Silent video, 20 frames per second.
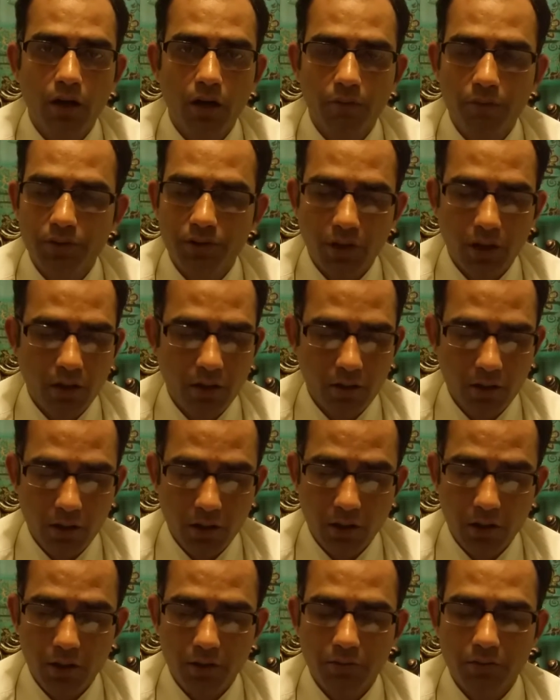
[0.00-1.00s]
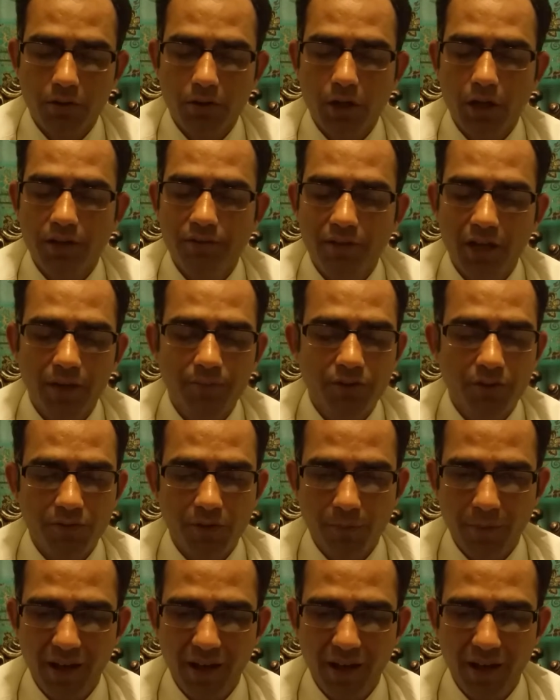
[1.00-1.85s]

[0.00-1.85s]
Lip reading: which are the enzymes of the